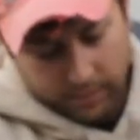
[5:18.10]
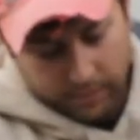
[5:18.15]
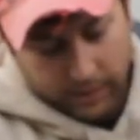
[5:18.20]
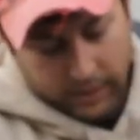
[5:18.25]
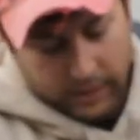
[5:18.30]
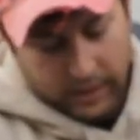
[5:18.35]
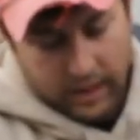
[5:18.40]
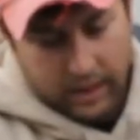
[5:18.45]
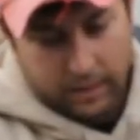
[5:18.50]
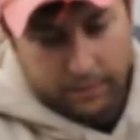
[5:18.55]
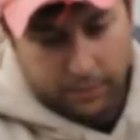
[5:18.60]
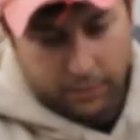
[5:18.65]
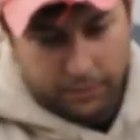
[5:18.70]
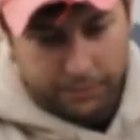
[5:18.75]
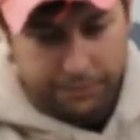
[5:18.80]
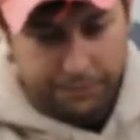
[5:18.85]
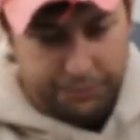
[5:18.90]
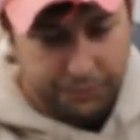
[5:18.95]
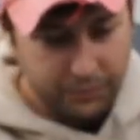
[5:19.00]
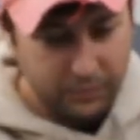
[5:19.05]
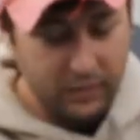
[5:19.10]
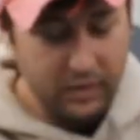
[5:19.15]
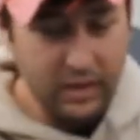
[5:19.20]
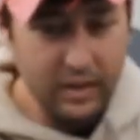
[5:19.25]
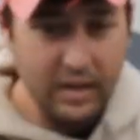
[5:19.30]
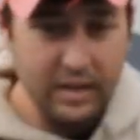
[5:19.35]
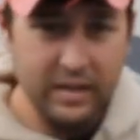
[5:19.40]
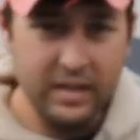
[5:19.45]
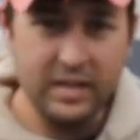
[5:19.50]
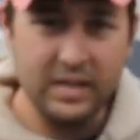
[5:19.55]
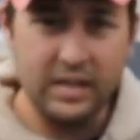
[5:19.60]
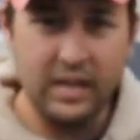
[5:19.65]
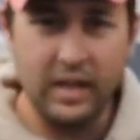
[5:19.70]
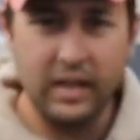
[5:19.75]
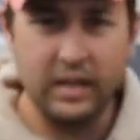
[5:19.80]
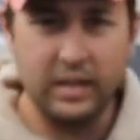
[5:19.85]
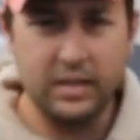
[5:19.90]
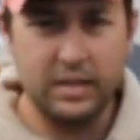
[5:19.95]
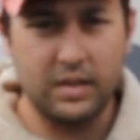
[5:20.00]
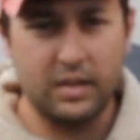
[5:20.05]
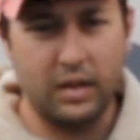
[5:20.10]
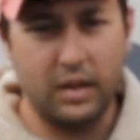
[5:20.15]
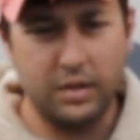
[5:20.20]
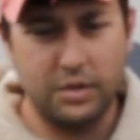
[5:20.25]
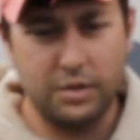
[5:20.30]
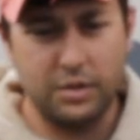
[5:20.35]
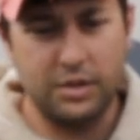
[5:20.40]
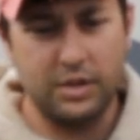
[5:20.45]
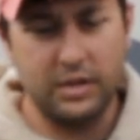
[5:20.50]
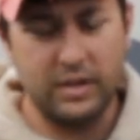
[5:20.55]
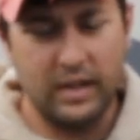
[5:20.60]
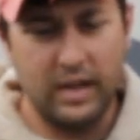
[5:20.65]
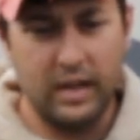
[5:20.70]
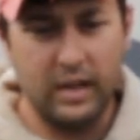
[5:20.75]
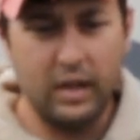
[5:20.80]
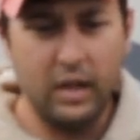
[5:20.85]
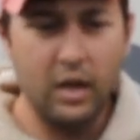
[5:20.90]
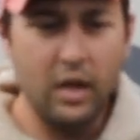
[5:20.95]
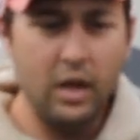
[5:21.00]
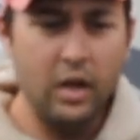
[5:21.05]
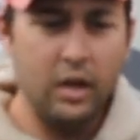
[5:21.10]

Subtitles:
of my camper. This tank is a nitrogen tank.